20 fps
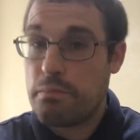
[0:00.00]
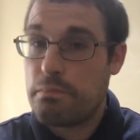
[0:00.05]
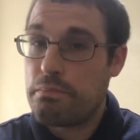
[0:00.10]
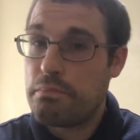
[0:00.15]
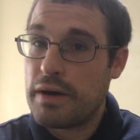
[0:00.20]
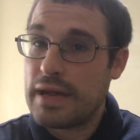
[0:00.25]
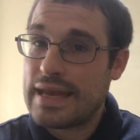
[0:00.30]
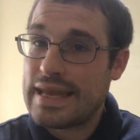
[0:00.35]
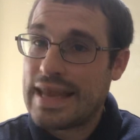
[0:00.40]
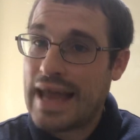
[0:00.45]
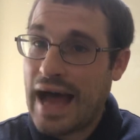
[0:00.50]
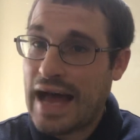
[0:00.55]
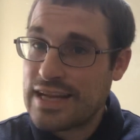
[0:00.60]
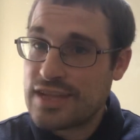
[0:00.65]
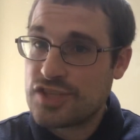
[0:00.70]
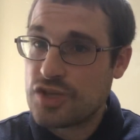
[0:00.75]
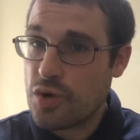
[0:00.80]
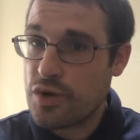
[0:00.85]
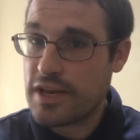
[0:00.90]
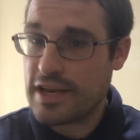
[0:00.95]
but
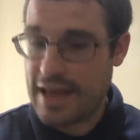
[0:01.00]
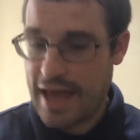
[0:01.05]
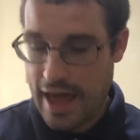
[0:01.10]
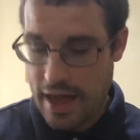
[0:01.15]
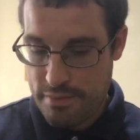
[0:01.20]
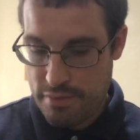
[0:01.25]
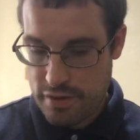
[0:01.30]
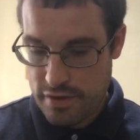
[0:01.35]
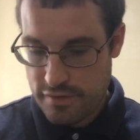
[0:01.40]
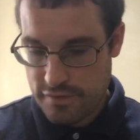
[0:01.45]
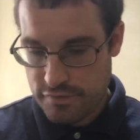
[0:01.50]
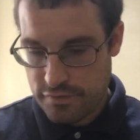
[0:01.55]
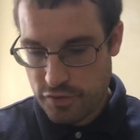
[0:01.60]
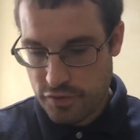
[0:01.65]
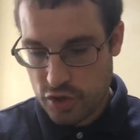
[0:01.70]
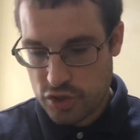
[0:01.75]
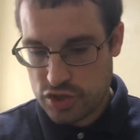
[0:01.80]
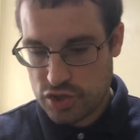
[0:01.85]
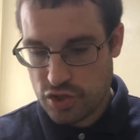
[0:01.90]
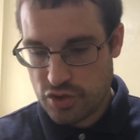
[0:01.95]
not Jonadab.
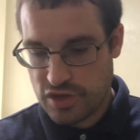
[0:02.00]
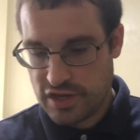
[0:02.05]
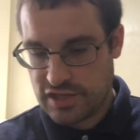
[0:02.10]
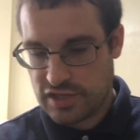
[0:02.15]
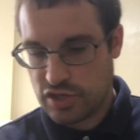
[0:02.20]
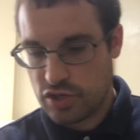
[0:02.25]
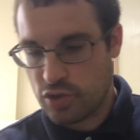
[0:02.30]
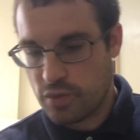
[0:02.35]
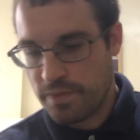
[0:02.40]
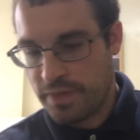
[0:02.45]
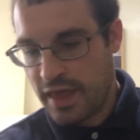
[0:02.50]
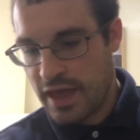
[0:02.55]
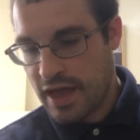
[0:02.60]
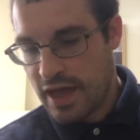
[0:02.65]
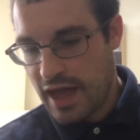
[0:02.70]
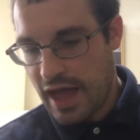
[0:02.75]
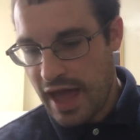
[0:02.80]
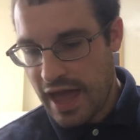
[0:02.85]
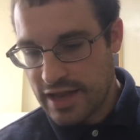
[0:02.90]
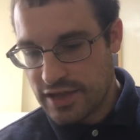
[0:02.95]
Verse 32,
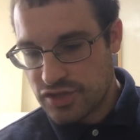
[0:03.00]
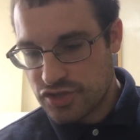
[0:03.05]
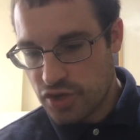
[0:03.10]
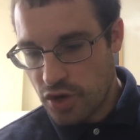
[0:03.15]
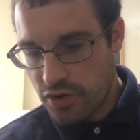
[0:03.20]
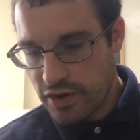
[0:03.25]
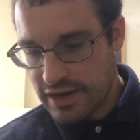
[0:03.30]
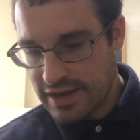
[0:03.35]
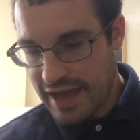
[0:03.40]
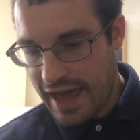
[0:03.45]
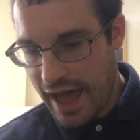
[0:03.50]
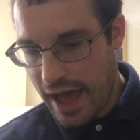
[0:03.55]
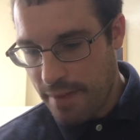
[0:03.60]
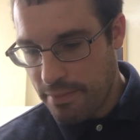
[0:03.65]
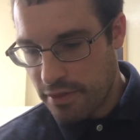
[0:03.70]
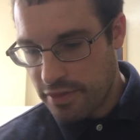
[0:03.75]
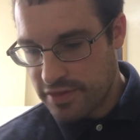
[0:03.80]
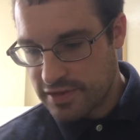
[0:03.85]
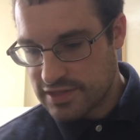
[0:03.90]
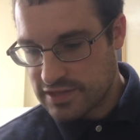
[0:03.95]
And
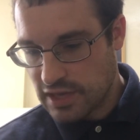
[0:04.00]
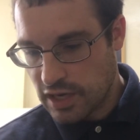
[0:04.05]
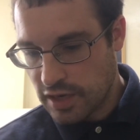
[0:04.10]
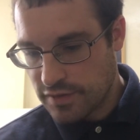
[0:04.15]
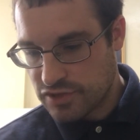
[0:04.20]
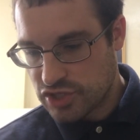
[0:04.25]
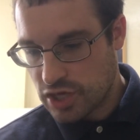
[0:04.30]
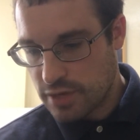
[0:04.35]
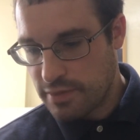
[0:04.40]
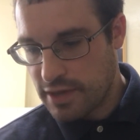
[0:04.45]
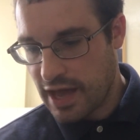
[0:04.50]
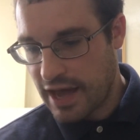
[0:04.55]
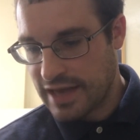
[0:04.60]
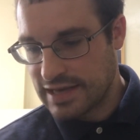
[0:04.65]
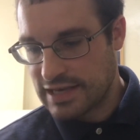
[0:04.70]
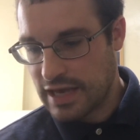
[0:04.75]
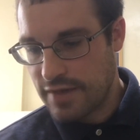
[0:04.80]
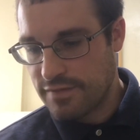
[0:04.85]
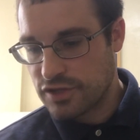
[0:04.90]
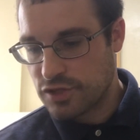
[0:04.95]
Jonadab, the son of Shimei,
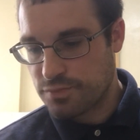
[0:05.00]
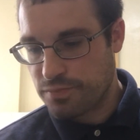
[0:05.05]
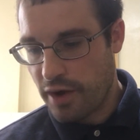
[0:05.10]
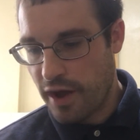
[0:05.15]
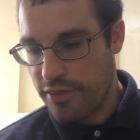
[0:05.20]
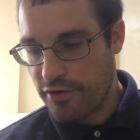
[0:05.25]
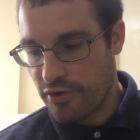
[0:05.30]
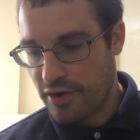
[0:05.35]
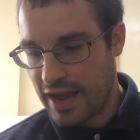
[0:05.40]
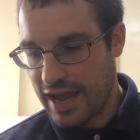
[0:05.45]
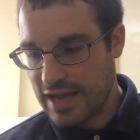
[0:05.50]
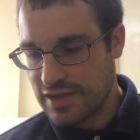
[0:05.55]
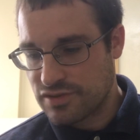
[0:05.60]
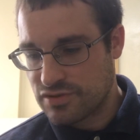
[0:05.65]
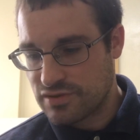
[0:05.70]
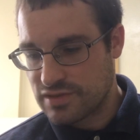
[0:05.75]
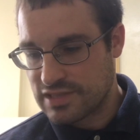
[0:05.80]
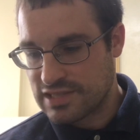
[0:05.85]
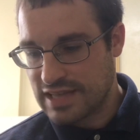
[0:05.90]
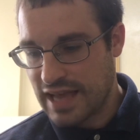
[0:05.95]
David's brother,
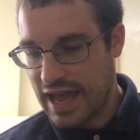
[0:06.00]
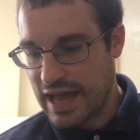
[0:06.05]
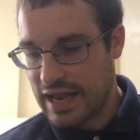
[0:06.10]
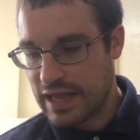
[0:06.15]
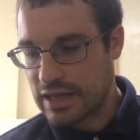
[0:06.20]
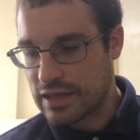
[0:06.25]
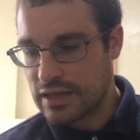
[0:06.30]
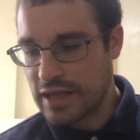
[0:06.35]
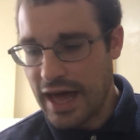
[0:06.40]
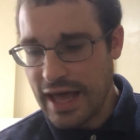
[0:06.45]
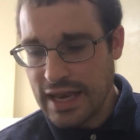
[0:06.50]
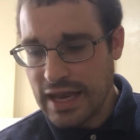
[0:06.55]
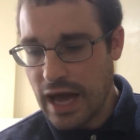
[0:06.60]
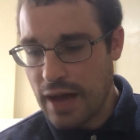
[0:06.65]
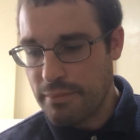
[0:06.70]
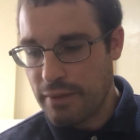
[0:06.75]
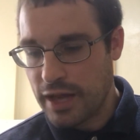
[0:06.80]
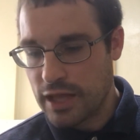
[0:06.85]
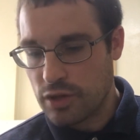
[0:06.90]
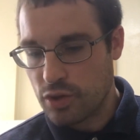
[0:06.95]
answered and said, Let
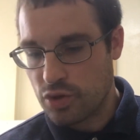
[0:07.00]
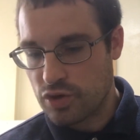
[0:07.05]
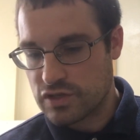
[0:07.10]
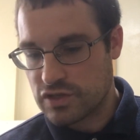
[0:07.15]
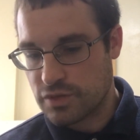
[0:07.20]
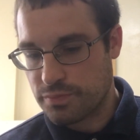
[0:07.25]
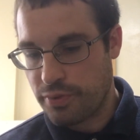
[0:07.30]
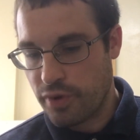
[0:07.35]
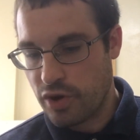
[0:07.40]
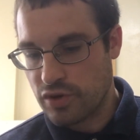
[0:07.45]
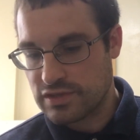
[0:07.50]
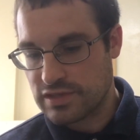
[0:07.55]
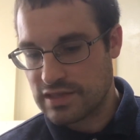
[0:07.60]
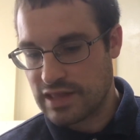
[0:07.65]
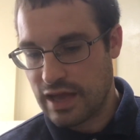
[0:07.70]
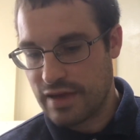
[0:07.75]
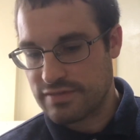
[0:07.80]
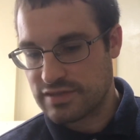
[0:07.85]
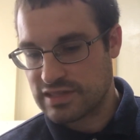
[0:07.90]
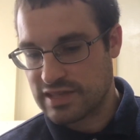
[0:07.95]
not my lord suppose that
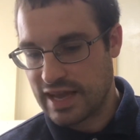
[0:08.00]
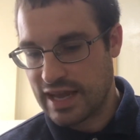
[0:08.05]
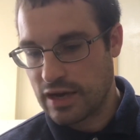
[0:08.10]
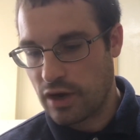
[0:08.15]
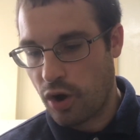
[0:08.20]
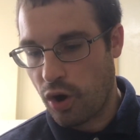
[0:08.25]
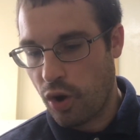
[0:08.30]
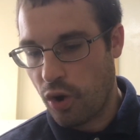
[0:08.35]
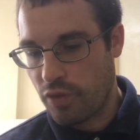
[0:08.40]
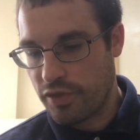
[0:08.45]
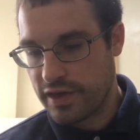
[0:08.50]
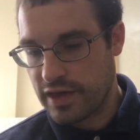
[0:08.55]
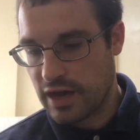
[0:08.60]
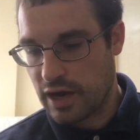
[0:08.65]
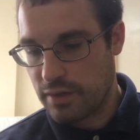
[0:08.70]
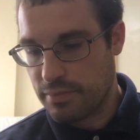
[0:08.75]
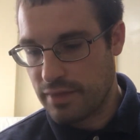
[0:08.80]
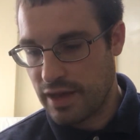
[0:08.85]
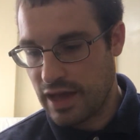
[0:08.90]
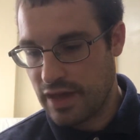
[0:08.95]
they have slain all the
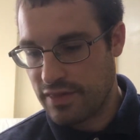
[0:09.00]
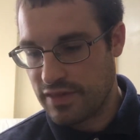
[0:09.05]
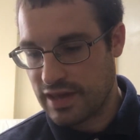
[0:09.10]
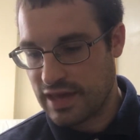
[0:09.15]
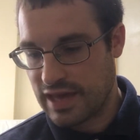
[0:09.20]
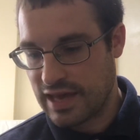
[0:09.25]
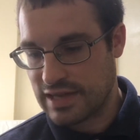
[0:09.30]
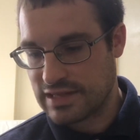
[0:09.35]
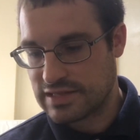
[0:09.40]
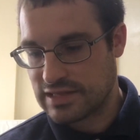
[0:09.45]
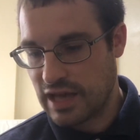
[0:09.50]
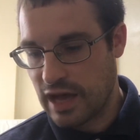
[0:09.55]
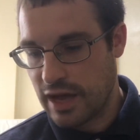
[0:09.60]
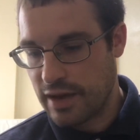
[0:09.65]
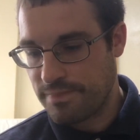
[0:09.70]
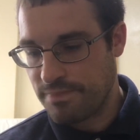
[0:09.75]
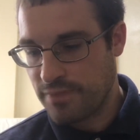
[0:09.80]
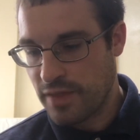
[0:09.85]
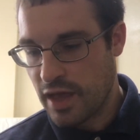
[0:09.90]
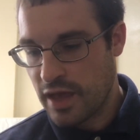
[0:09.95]
young men, the king's
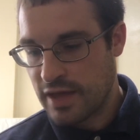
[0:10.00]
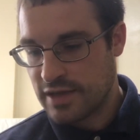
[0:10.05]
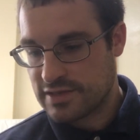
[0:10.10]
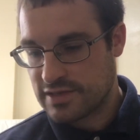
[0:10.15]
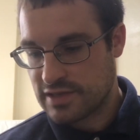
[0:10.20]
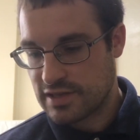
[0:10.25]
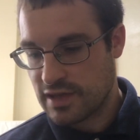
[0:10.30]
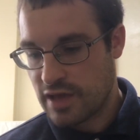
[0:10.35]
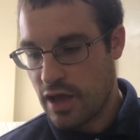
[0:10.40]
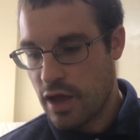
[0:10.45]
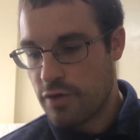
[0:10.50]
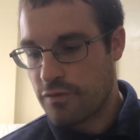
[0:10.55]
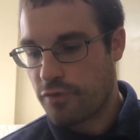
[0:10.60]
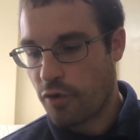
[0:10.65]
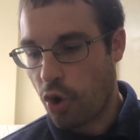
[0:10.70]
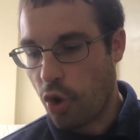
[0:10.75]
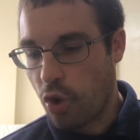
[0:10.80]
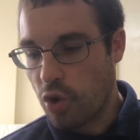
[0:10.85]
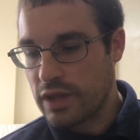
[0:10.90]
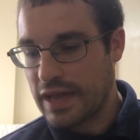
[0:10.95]
sons,
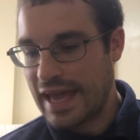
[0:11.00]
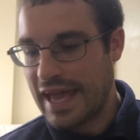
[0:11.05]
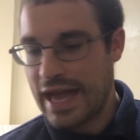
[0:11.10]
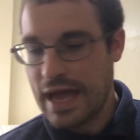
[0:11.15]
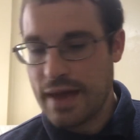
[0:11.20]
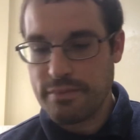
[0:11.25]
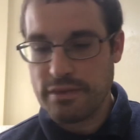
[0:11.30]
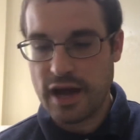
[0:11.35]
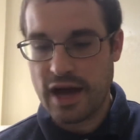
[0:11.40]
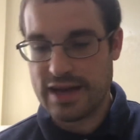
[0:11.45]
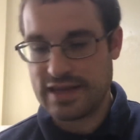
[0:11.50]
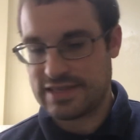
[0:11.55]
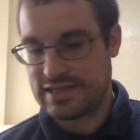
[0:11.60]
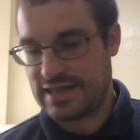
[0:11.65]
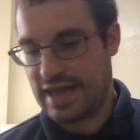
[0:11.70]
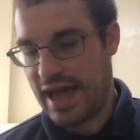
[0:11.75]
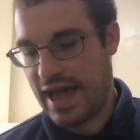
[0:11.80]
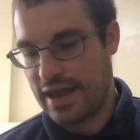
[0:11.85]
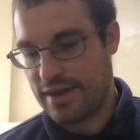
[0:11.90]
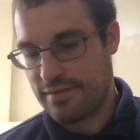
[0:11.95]
for only Amnon is
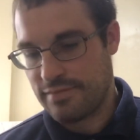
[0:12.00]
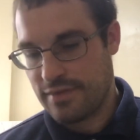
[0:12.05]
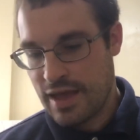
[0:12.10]
dead.